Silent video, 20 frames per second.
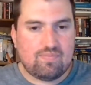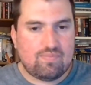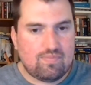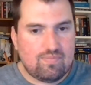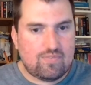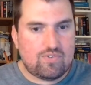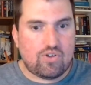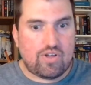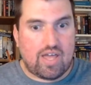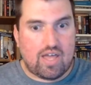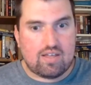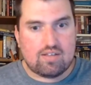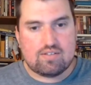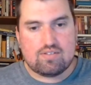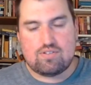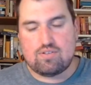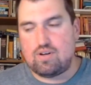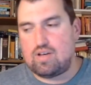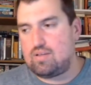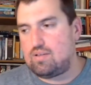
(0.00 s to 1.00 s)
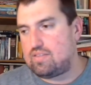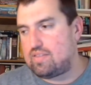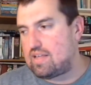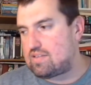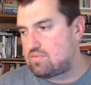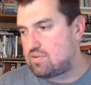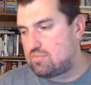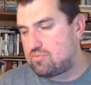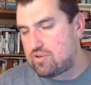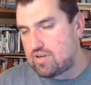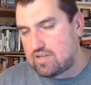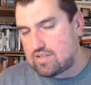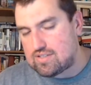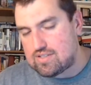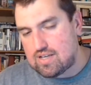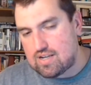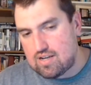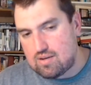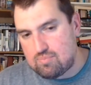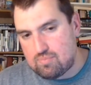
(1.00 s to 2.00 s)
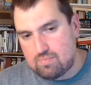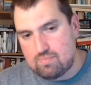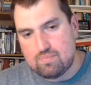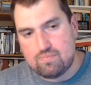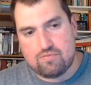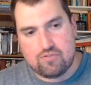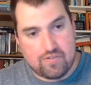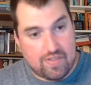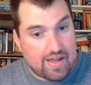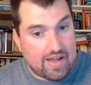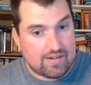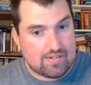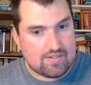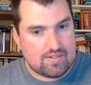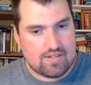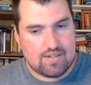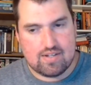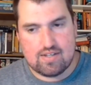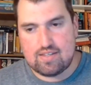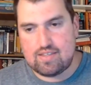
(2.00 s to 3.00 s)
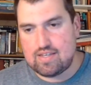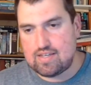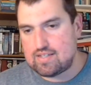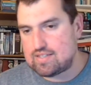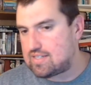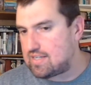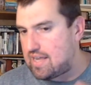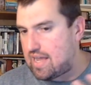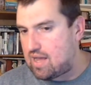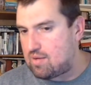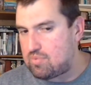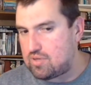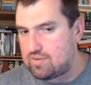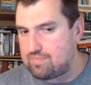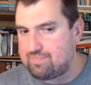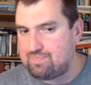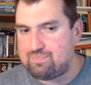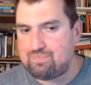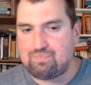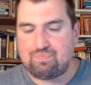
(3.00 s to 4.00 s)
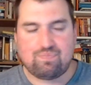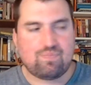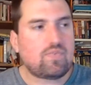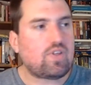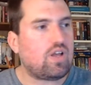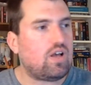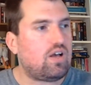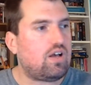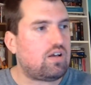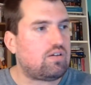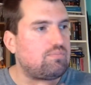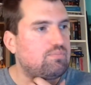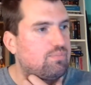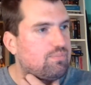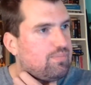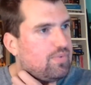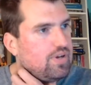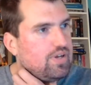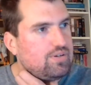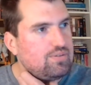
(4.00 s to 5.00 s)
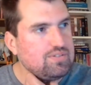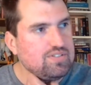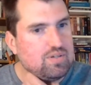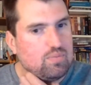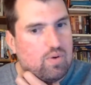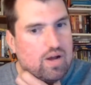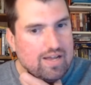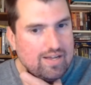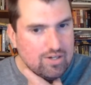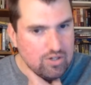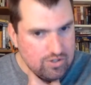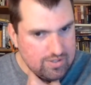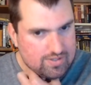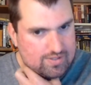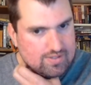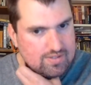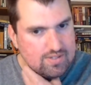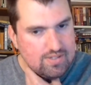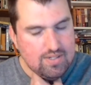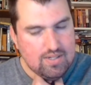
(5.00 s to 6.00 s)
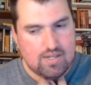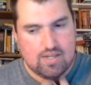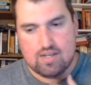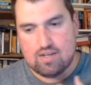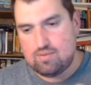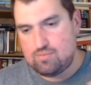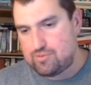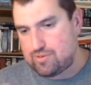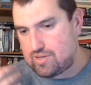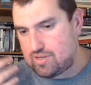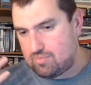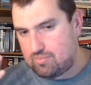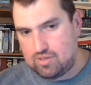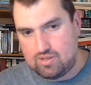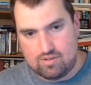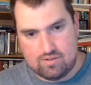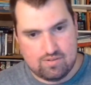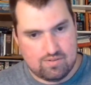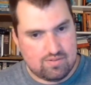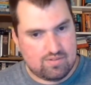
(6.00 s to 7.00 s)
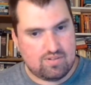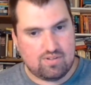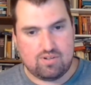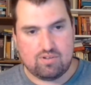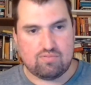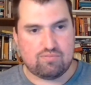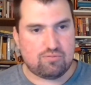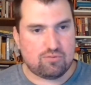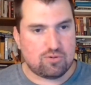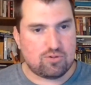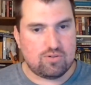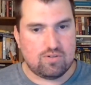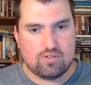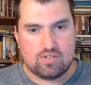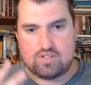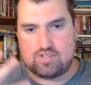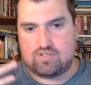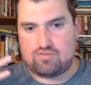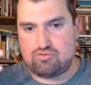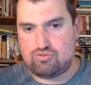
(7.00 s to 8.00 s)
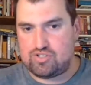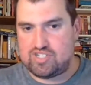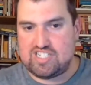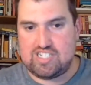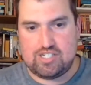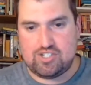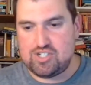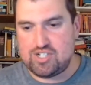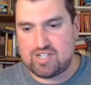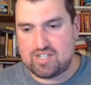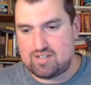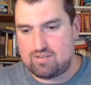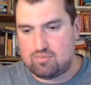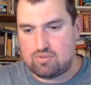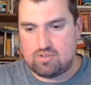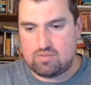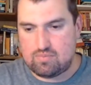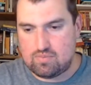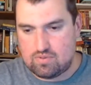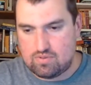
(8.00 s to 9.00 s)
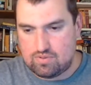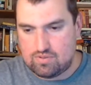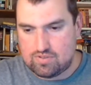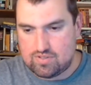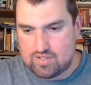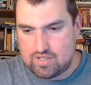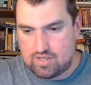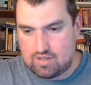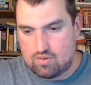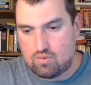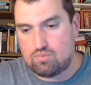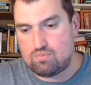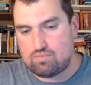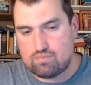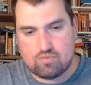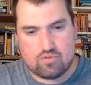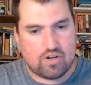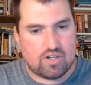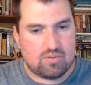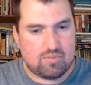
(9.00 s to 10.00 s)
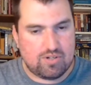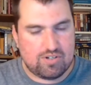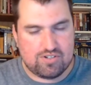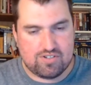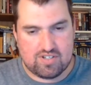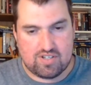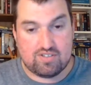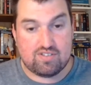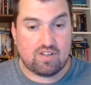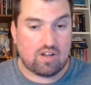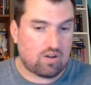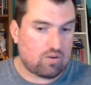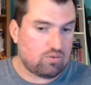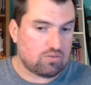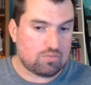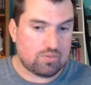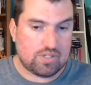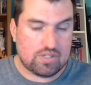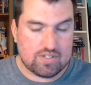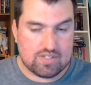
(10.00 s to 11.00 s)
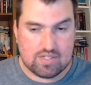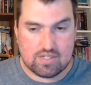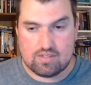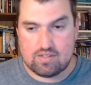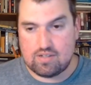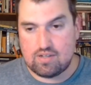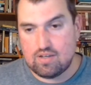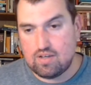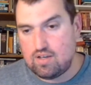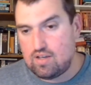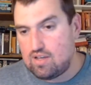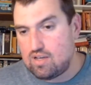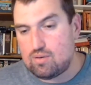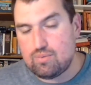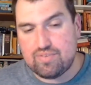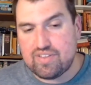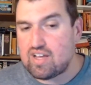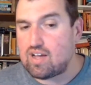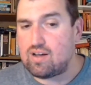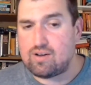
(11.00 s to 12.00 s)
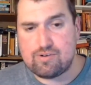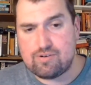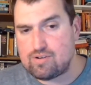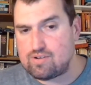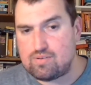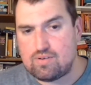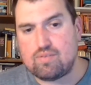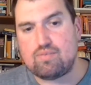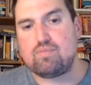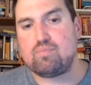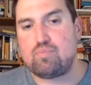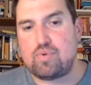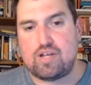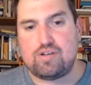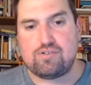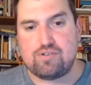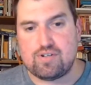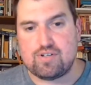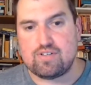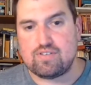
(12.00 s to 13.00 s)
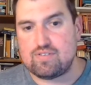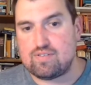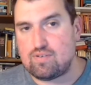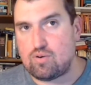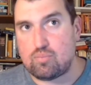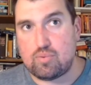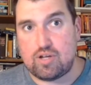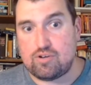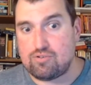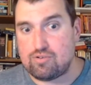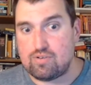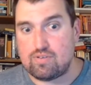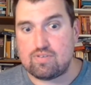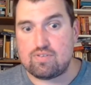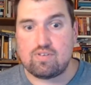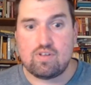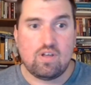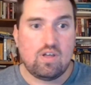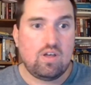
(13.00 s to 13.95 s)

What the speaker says: So yeah, that's what I'm trying to set up for that, and I think it can happen. I don't see why it couldn't. I'm trying to be as frugal and strategic. I want to say, Regiment just said set goals realistically. I don't think 100 patrons,